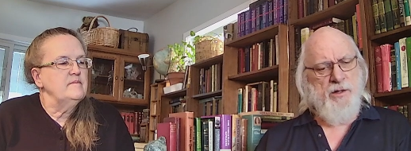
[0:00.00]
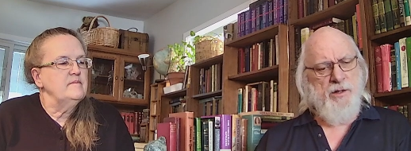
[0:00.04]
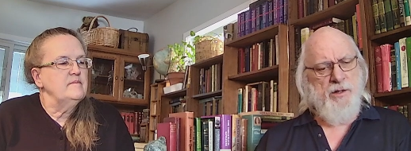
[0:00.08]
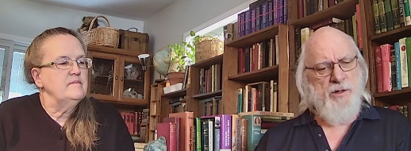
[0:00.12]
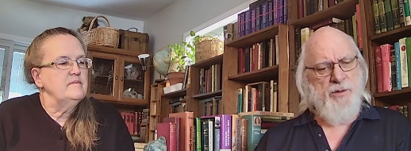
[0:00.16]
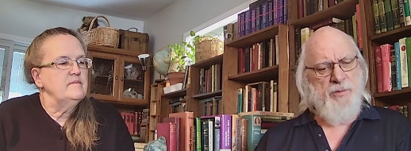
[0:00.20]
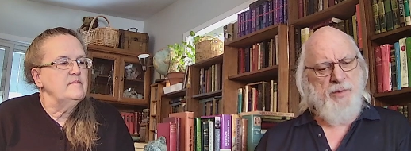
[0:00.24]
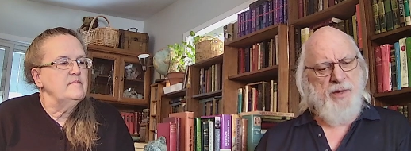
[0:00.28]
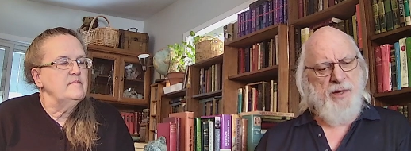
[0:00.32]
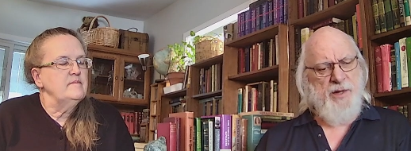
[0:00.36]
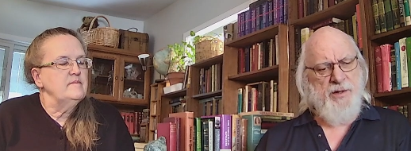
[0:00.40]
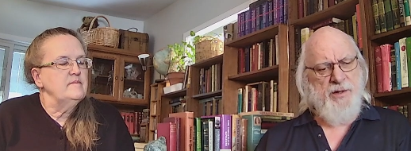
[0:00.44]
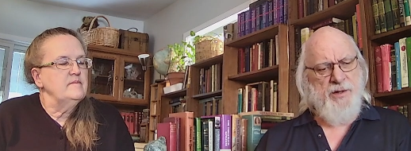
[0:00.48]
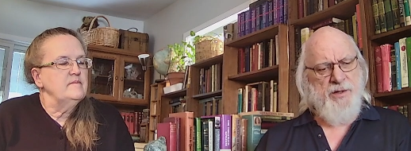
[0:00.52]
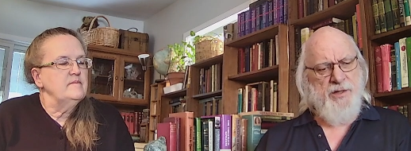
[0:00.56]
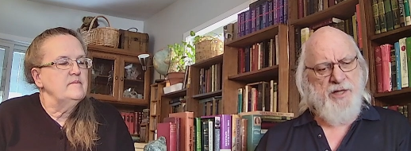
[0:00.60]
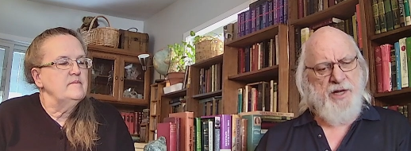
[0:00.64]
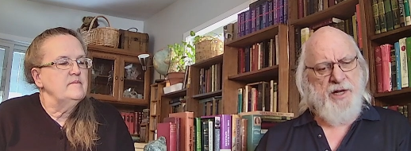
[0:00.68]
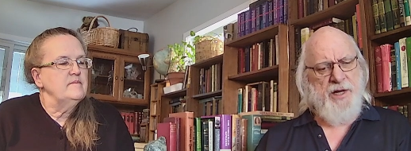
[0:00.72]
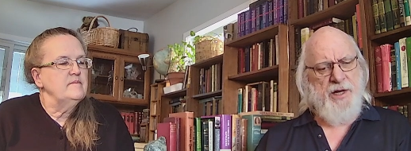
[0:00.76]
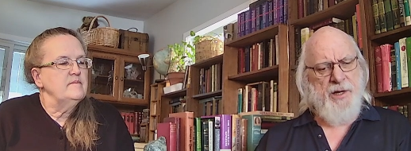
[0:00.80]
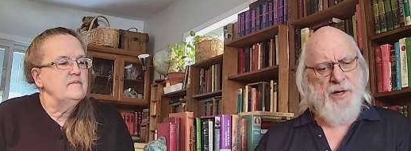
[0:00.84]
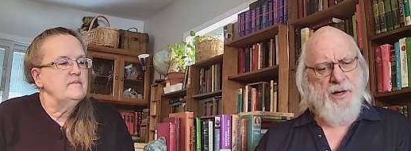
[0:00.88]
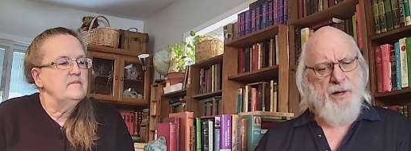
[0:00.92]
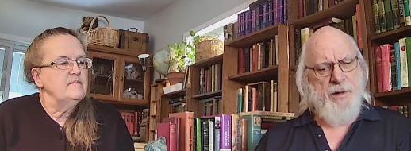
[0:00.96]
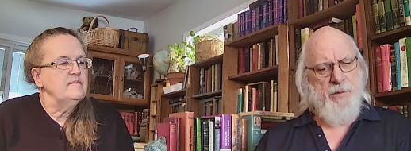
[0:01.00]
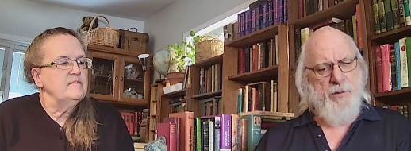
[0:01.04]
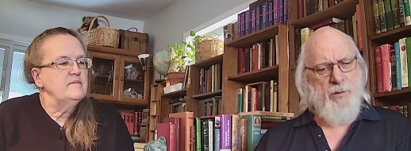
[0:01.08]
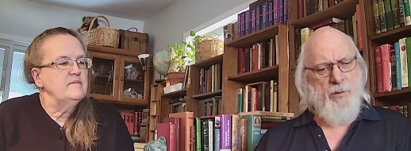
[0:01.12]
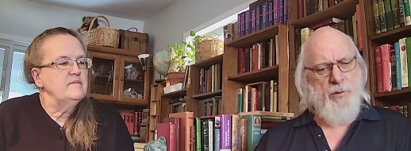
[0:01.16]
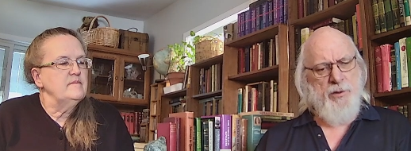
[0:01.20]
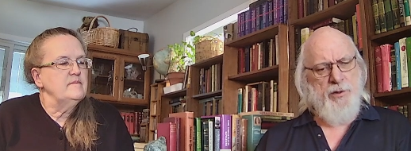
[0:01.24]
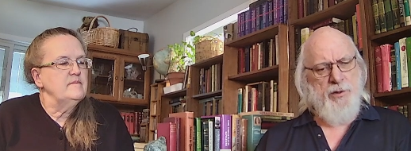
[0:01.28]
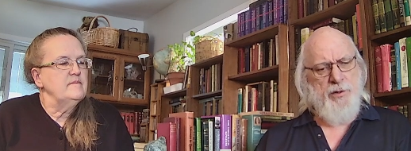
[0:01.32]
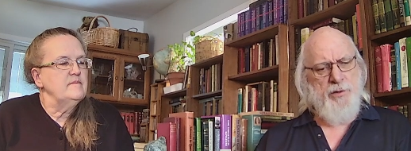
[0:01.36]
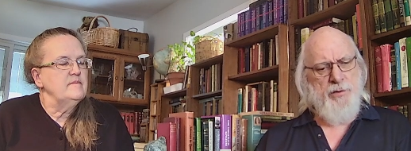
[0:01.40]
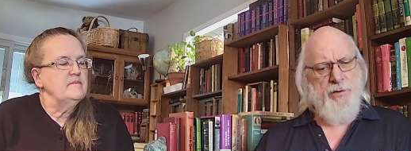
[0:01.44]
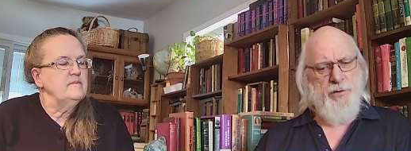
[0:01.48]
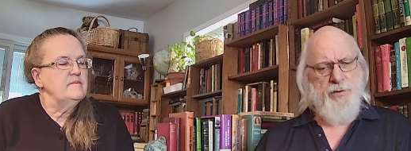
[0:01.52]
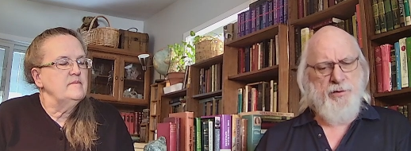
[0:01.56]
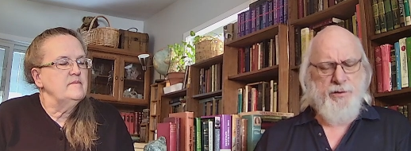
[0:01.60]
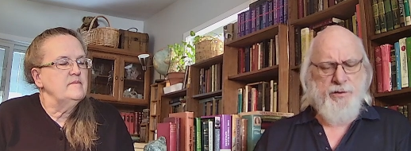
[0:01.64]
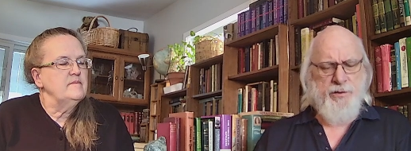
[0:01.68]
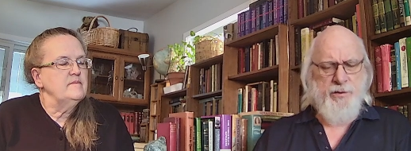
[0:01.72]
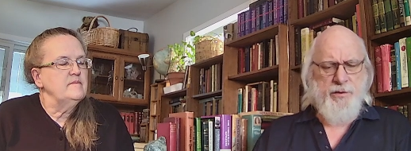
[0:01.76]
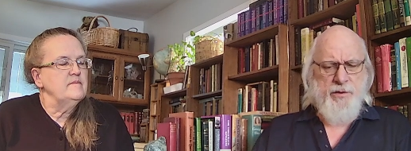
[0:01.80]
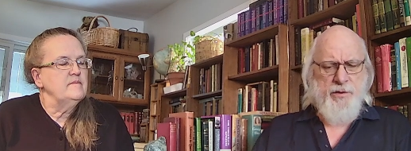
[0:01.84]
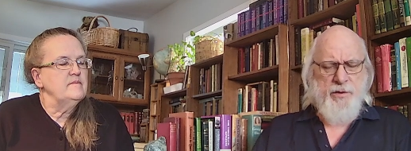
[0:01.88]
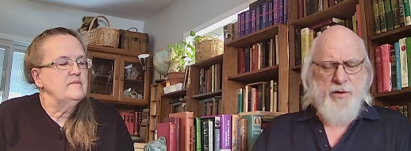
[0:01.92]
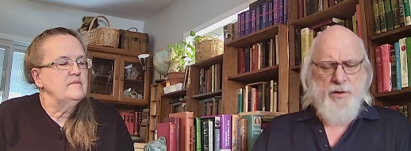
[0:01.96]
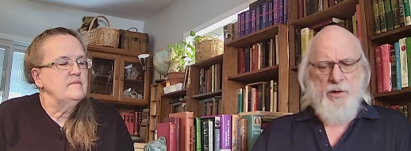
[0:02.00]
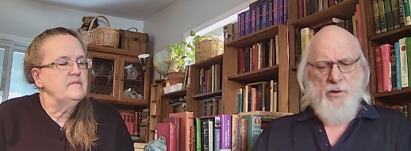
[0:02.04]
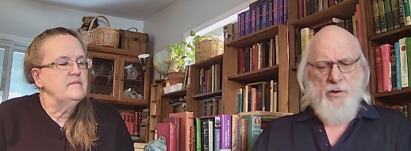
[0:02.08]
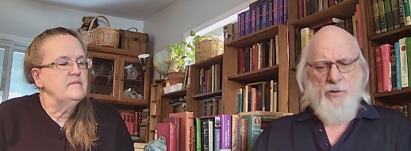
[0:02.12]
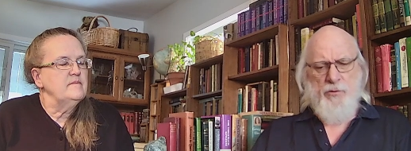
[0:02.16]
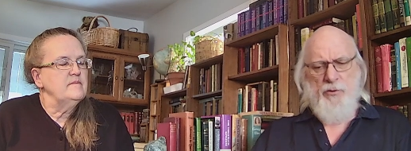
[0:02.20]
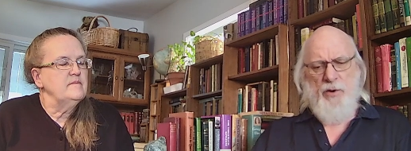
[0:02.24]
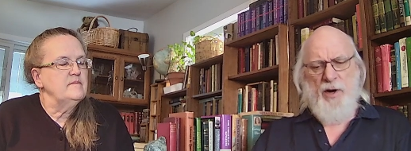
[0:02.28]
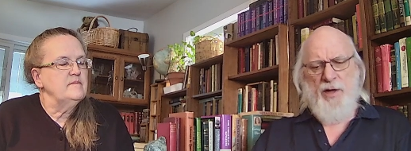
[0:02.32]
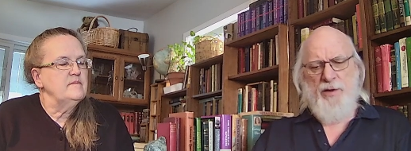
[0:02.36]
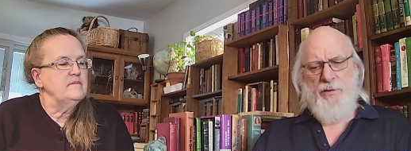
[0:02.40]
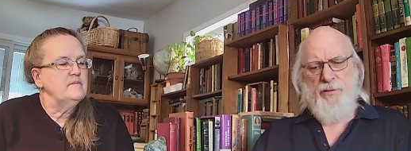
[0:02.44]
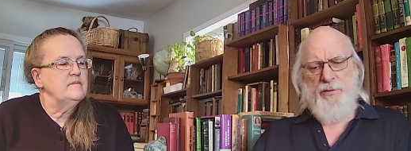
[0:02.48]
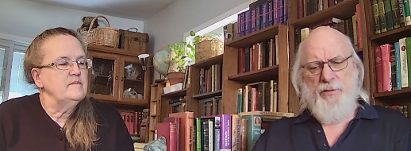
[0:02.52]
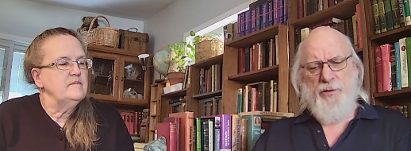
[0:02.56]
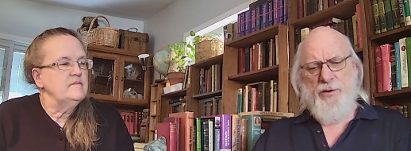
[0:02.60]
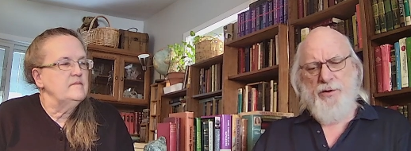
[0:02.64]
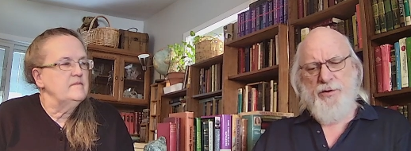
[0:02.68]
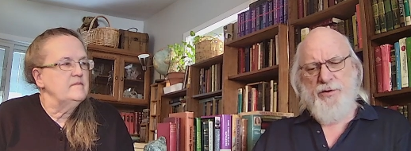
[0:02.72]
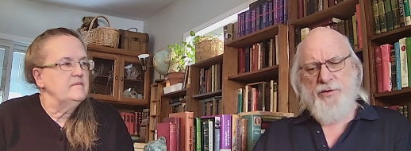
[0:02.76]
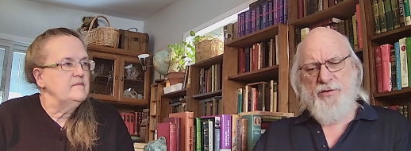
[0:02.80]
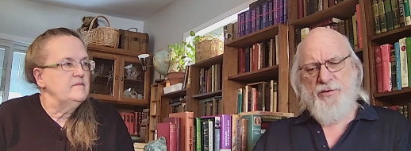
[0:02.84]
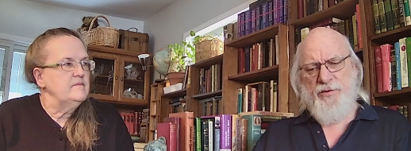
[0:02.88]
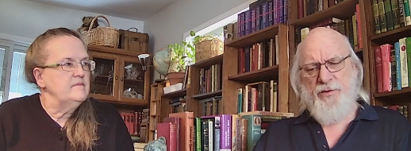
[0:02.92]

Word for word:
Speaker 1: been taken up with Rutherford